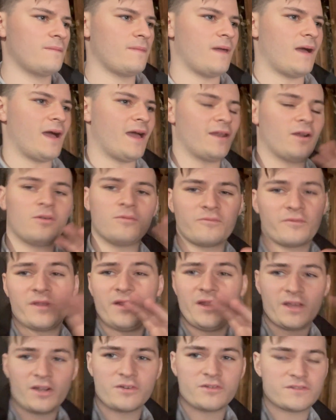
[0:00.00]
I don't
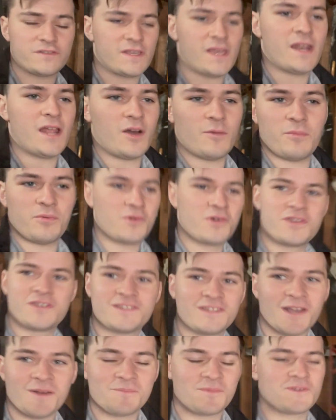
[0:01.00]
really understand how Porsche
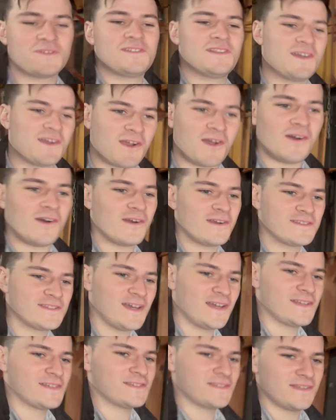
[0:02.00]
numbers their cars,
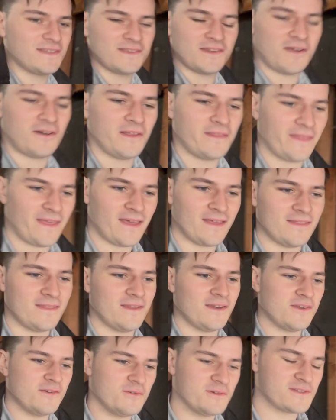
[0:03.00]
honestly. You know, like the
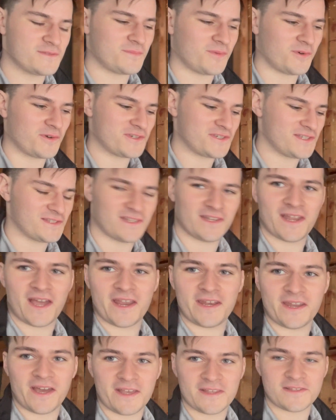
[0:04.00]
newest Porsche is a
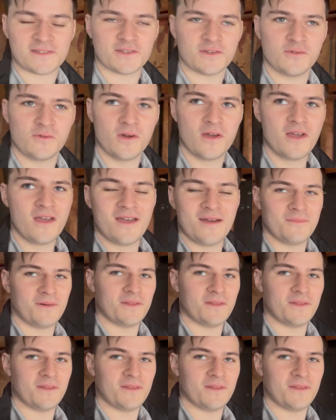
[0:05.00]
992, but